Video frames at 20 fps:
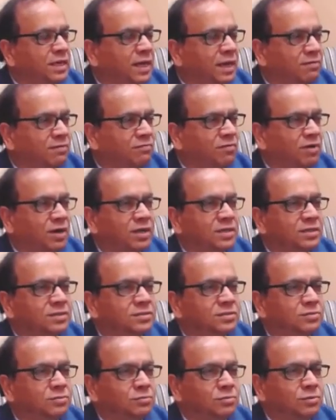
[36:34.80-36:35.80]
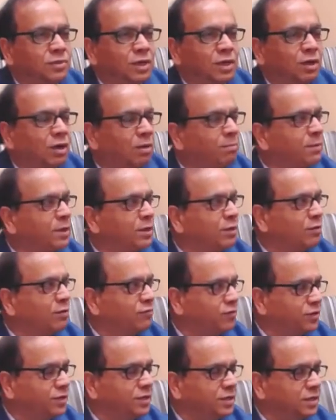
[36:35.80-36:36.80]
advice to the government
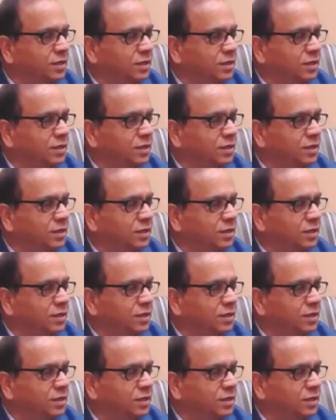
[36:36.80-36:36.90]
of India.